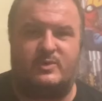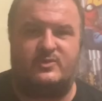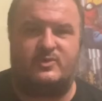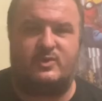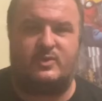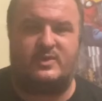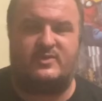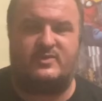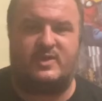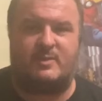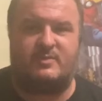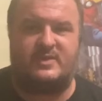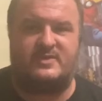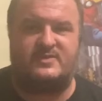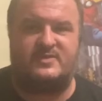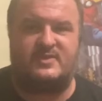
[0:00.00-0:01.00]
doing
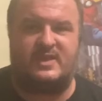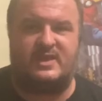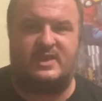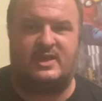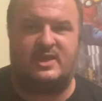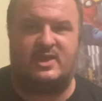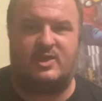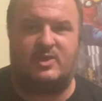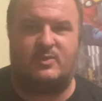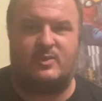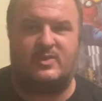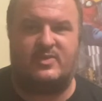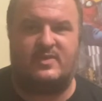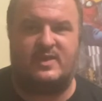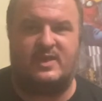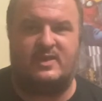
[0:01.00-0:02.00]
something sneaky here
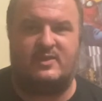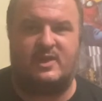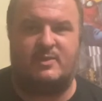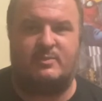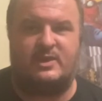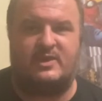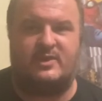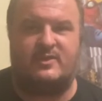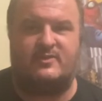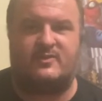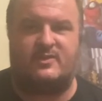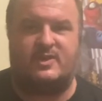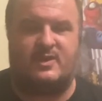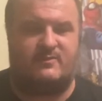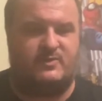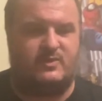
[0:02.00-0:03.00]
with Teela, because
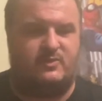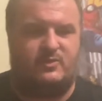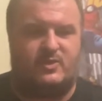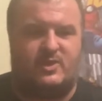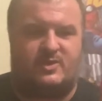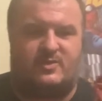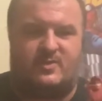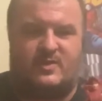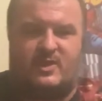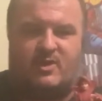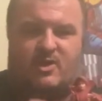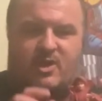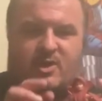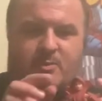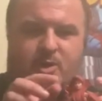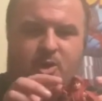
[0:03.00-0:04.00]
if you took the
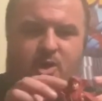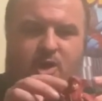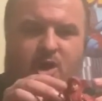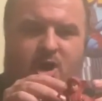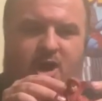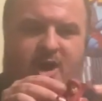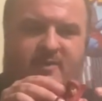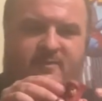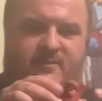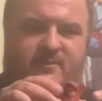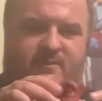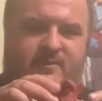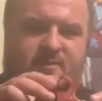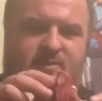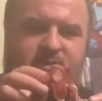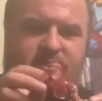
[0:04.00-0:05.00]
armor off,
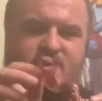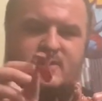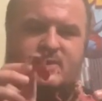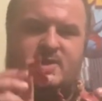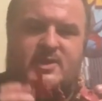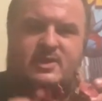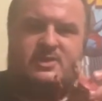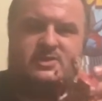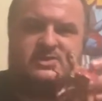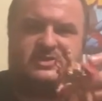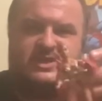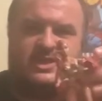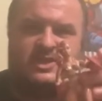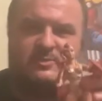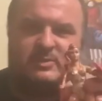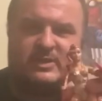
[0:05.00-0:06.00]

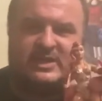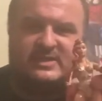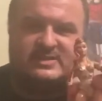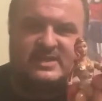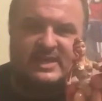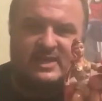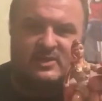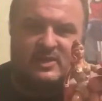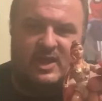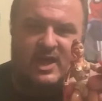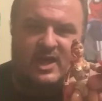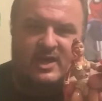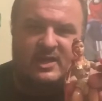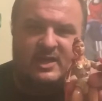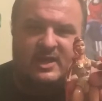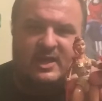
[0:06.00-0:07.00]
she could be
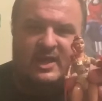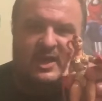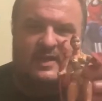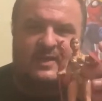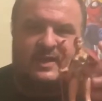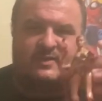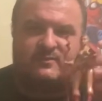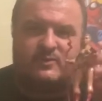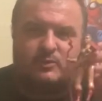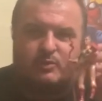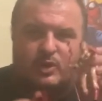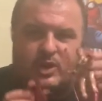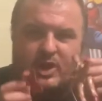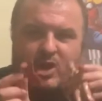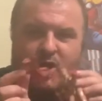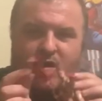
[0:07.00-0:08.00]
Teela, and then if you
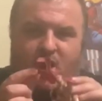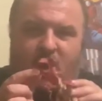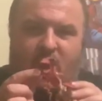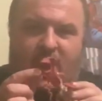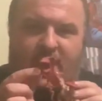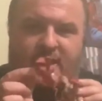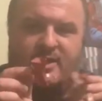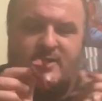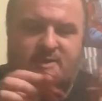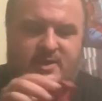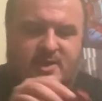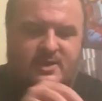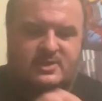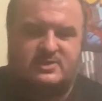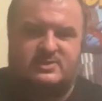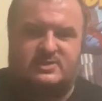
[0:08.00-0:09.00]
put it on,
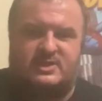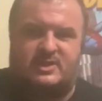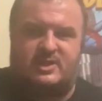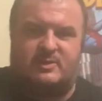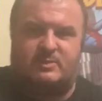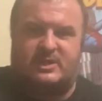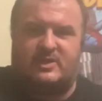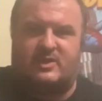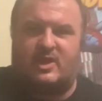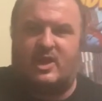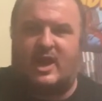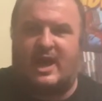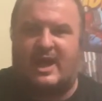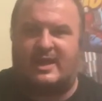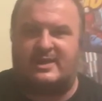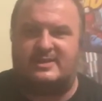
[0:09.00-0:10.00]
she could be the
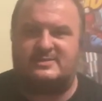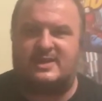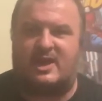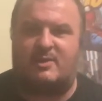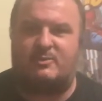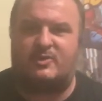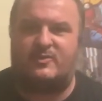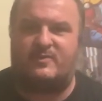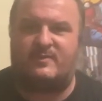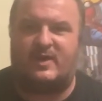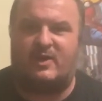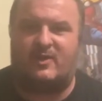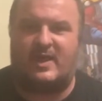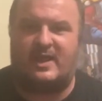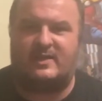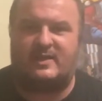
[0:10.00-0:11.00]
goddess. I almost
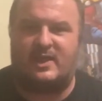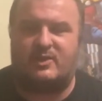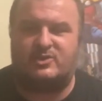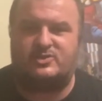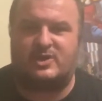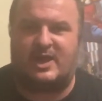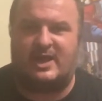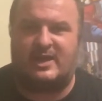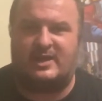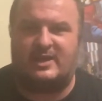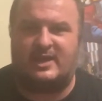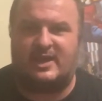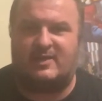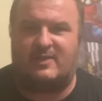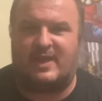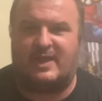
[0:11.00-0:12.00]
felt like they were trying to
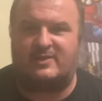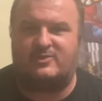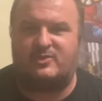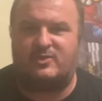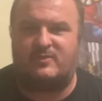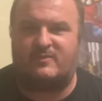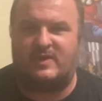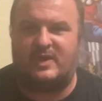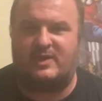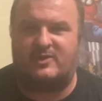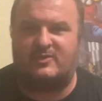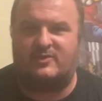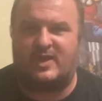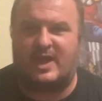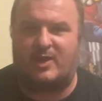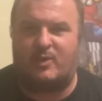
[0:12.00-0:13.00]
get like 2
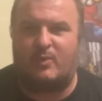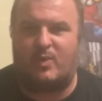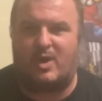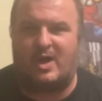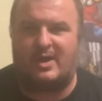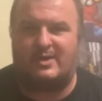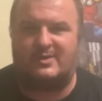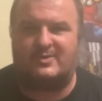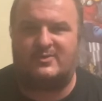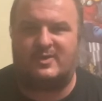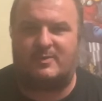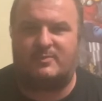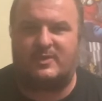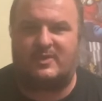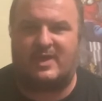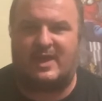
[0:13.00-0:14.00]
figures out of one or
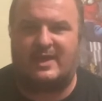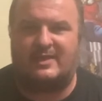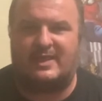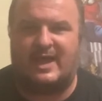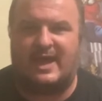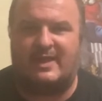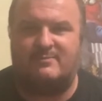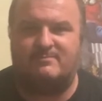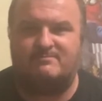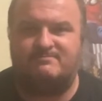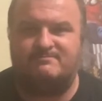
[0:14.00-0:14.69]
something like that.